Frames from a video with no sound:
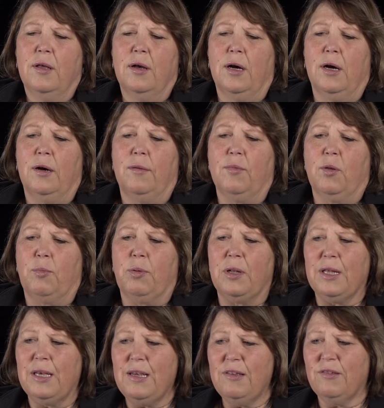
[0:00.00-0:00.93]
um, the
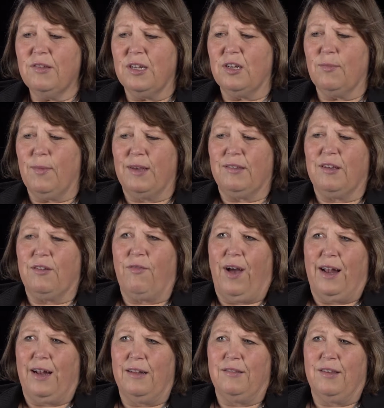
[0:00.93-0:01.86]
police and domestic
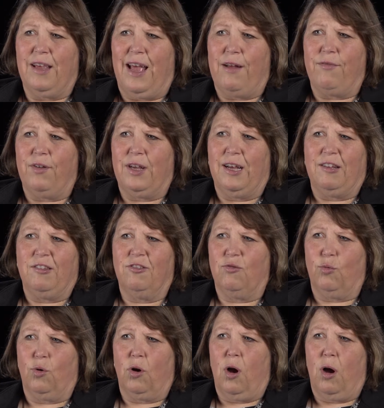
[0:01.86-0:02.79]
violence
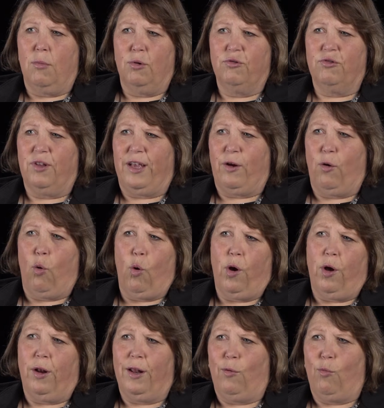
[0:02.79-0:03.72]
advocates were almost like
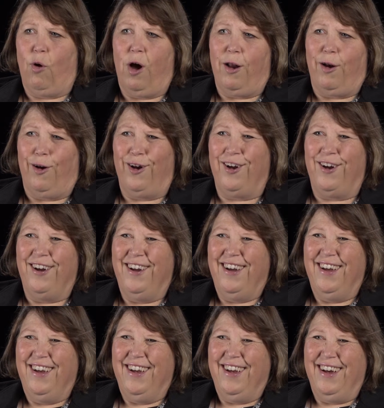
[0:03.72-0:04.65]
oil and water.
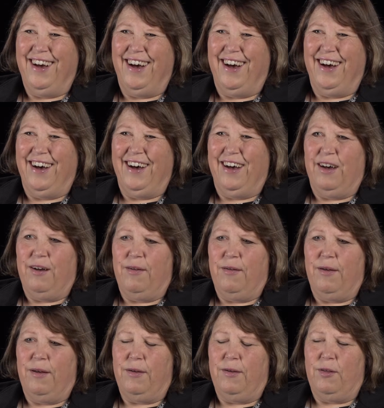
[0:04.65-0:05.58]
Uh,
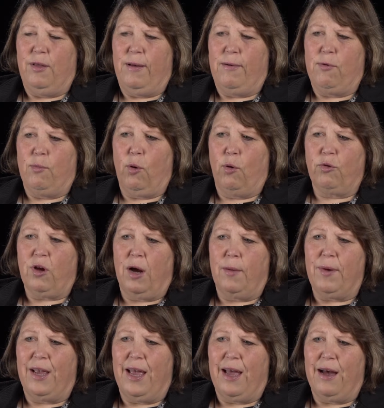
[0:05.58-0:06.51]
they were both
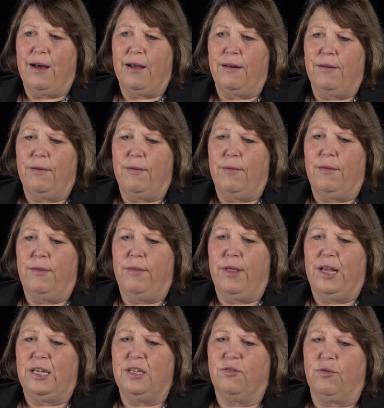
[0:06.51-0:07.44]
coming at
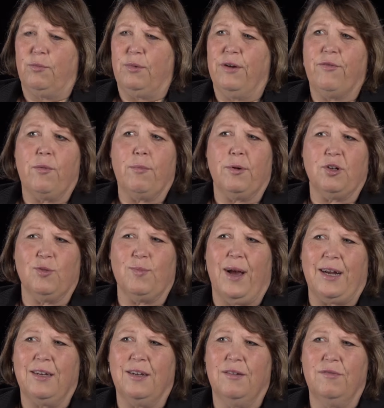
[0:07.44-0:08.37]
things from different
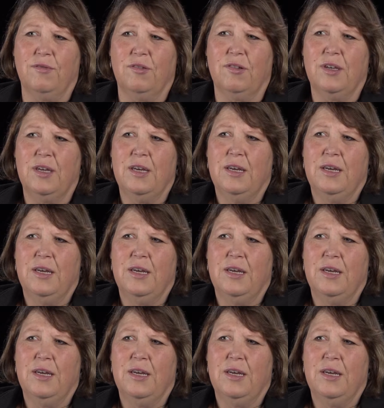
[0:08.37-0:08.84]
perspectives,